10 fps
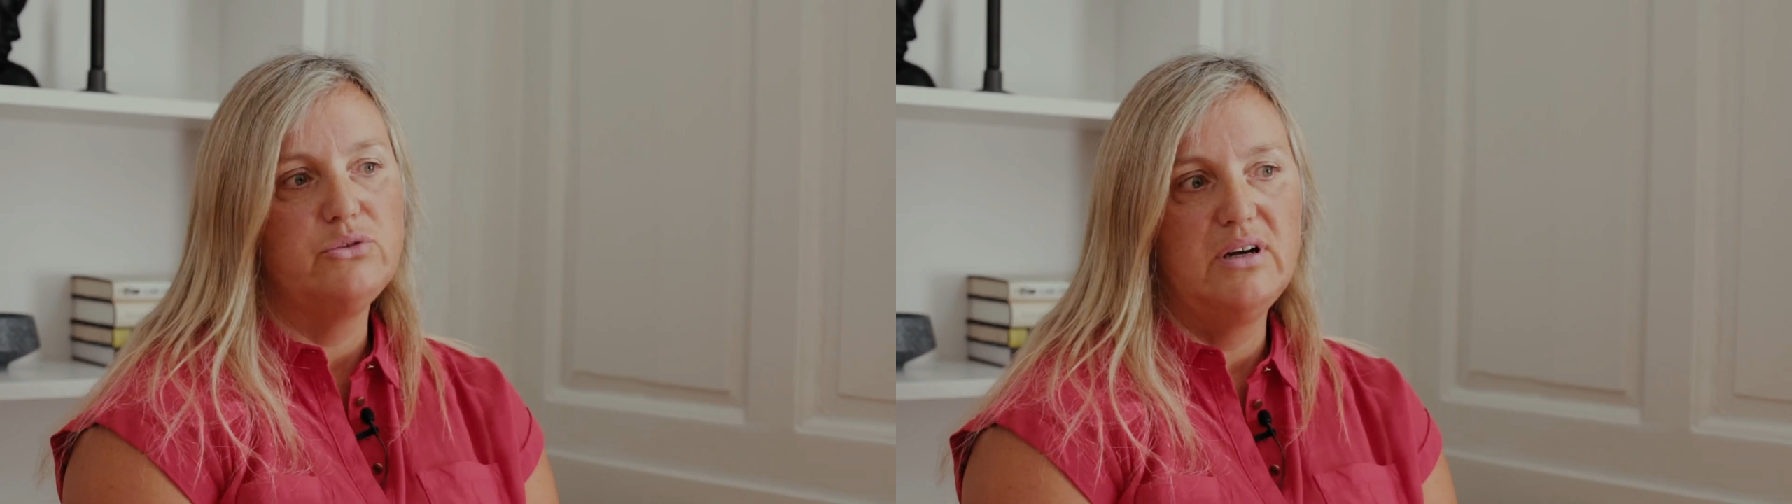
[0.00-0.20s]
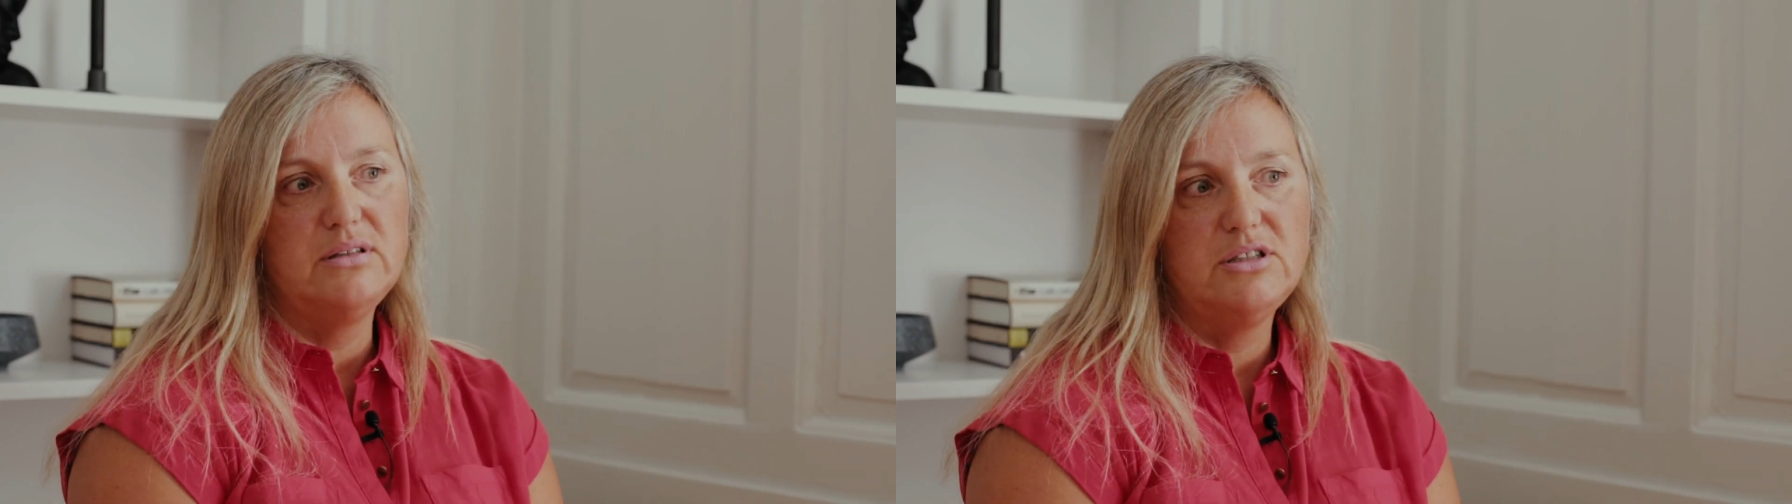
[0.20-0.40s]

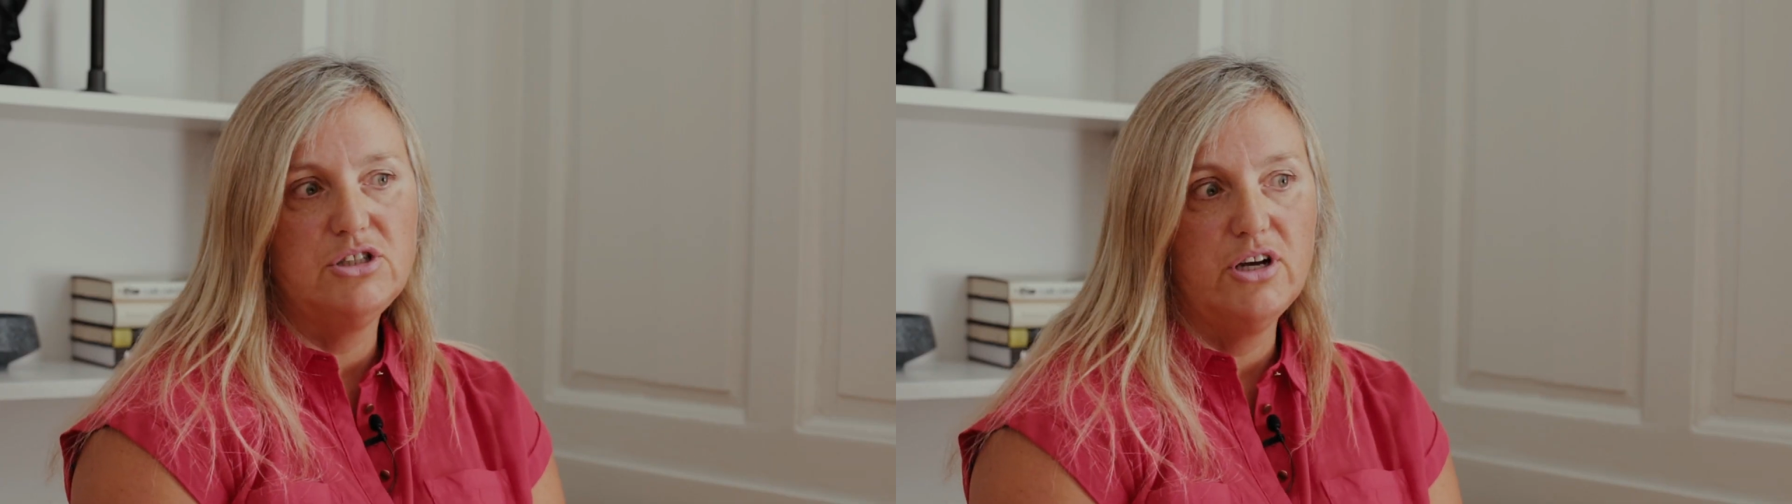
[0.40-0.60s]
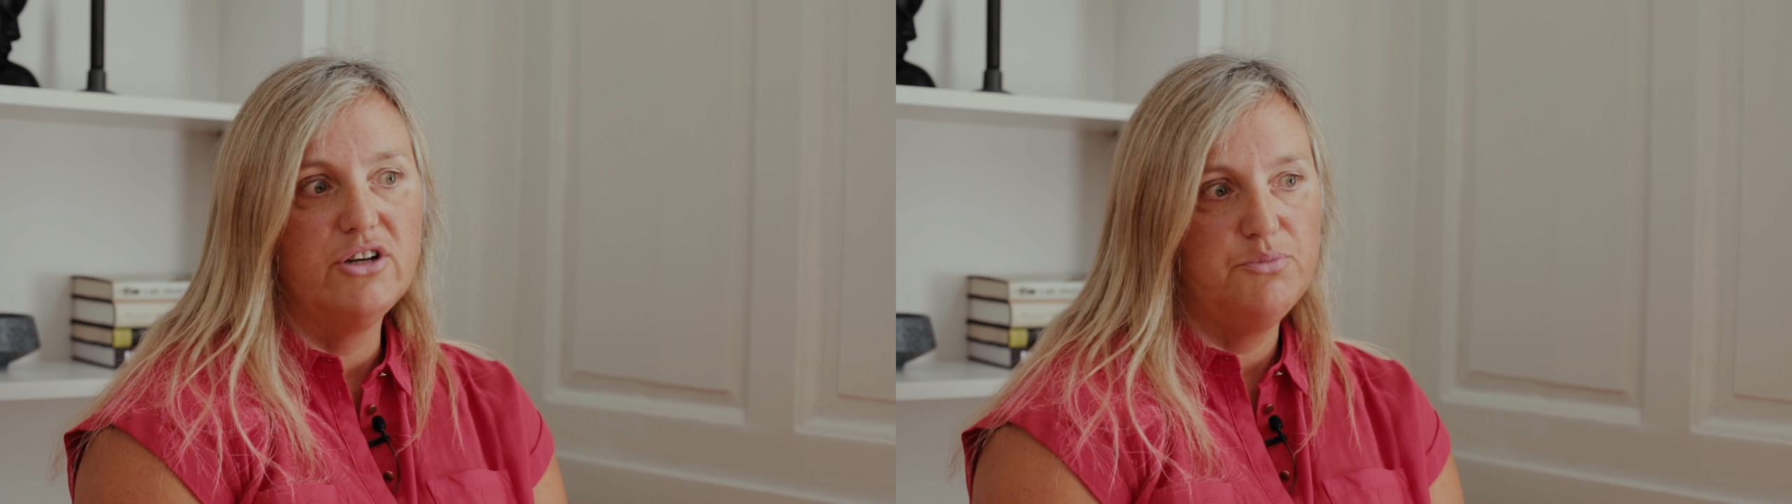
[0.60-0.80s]
our
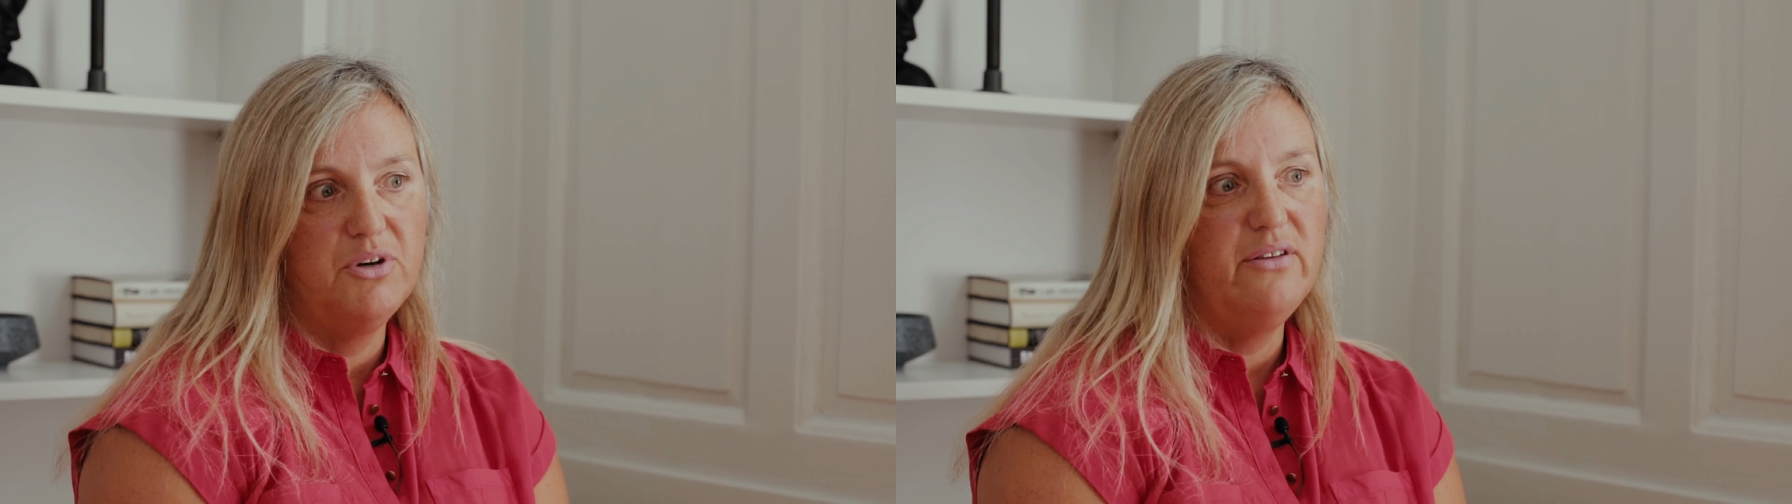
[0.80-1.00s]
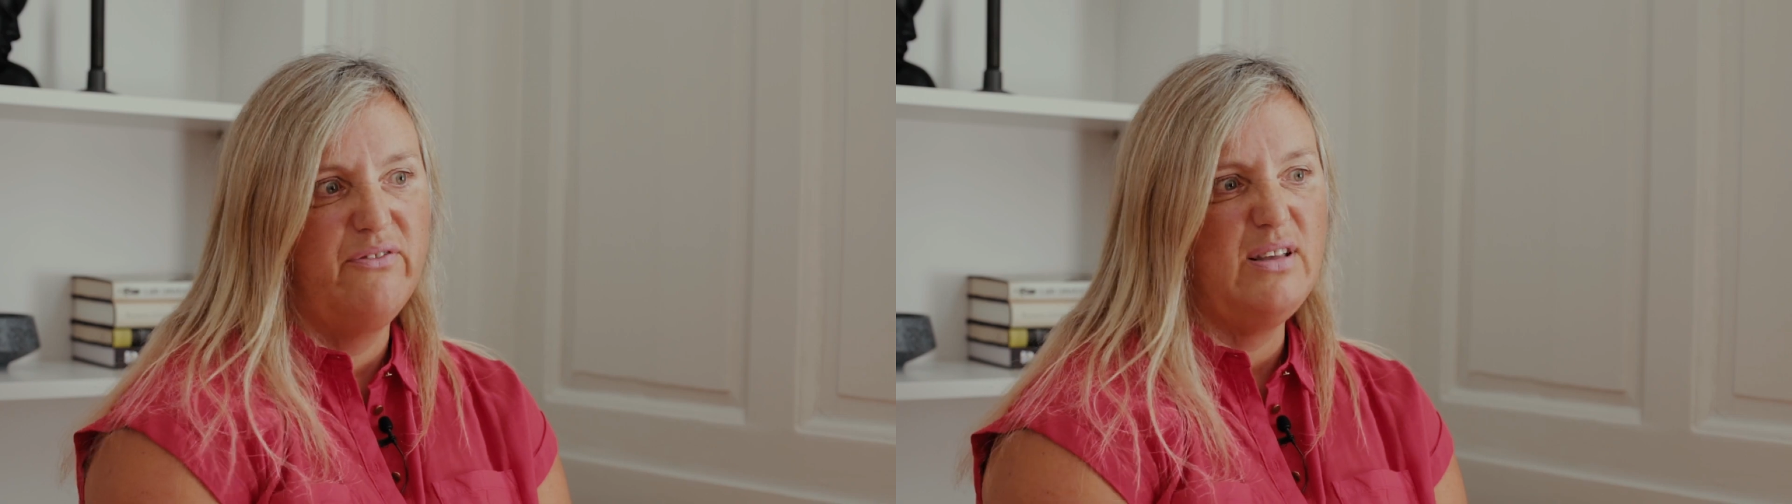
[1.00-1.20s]
discharge, but
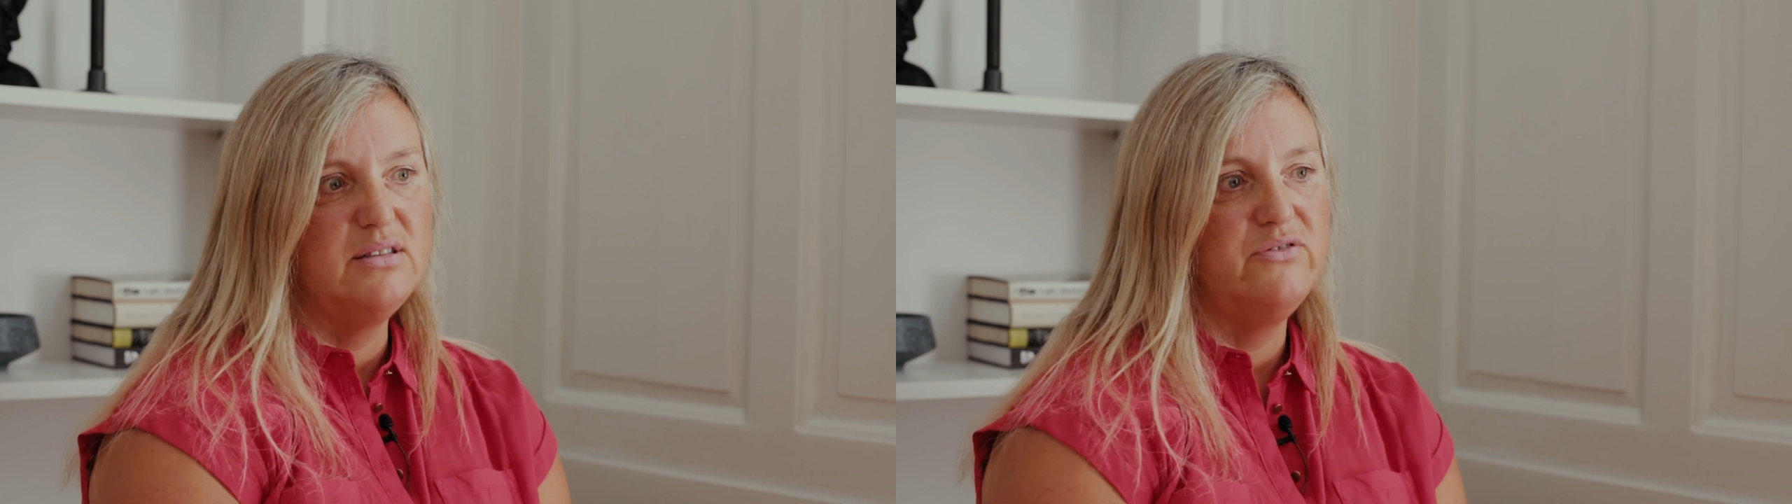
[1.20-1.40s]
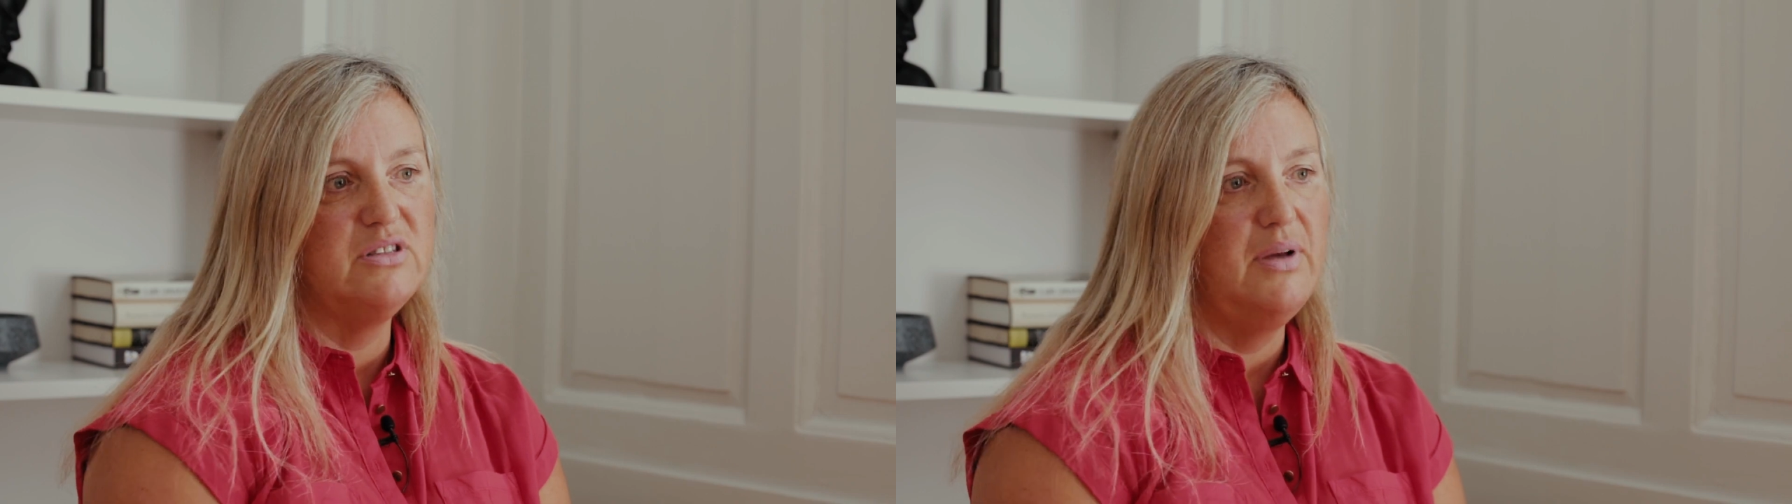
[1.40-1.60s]

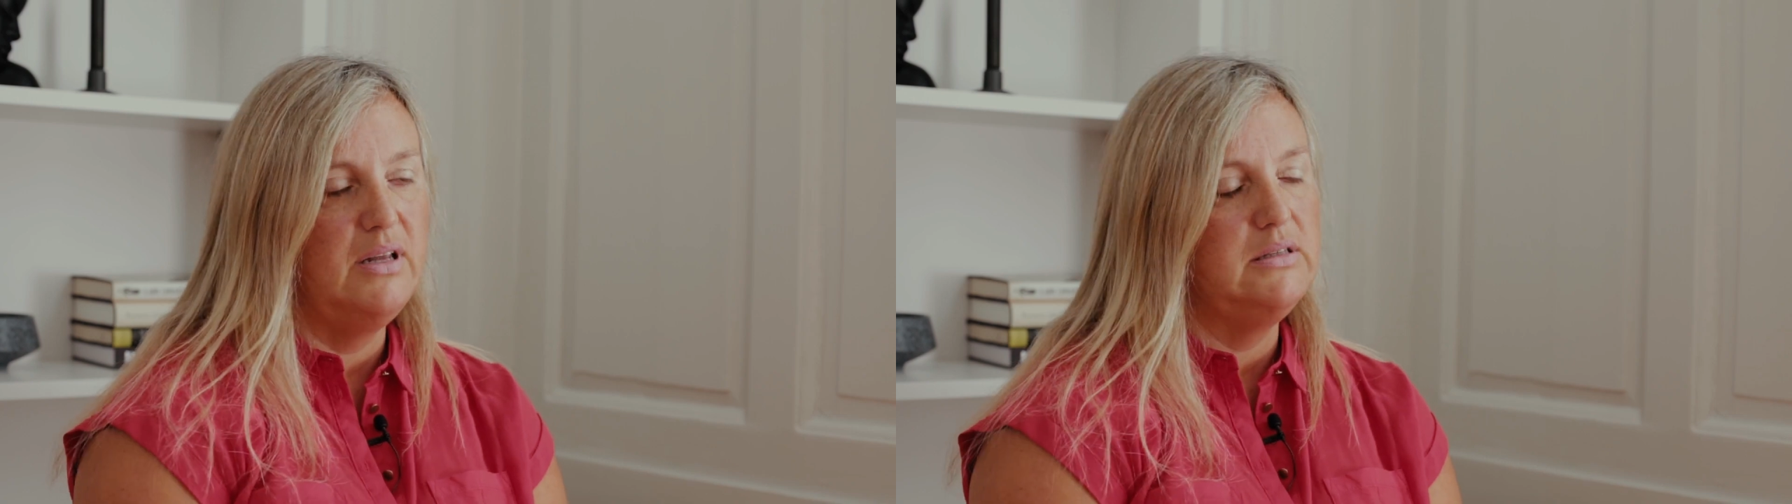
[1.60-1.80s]
offensive smelly